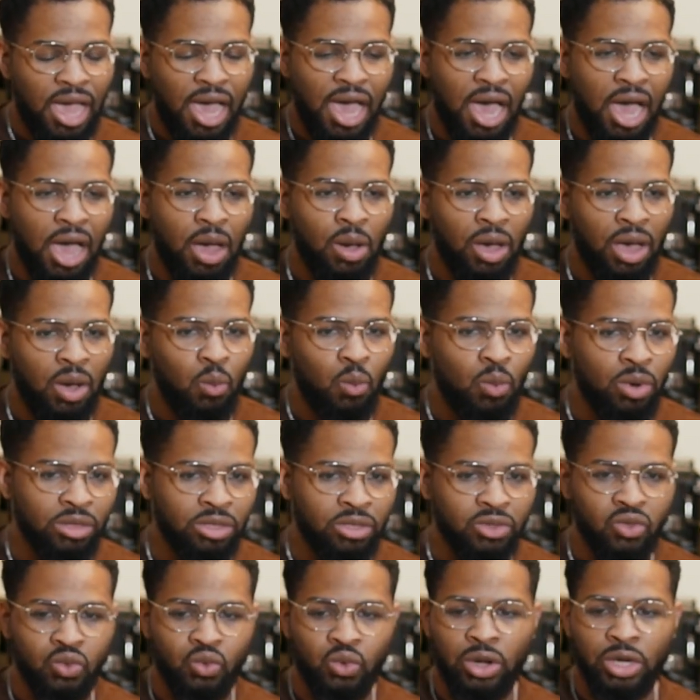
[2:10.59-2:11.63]
how I want to
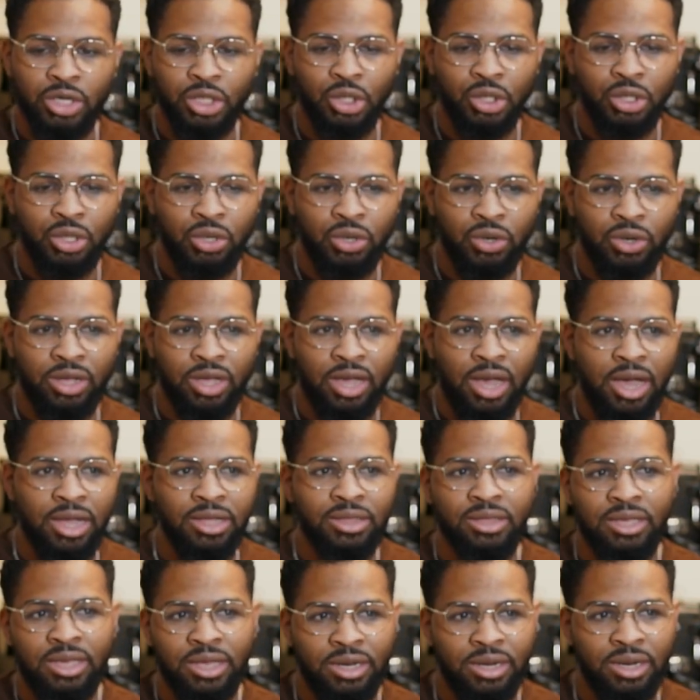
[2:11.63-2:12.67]
structure
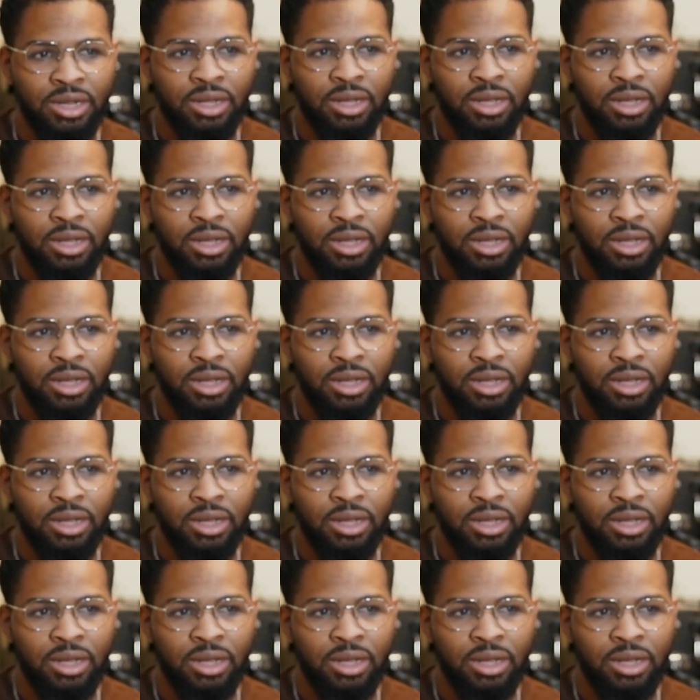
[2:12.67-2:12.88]
content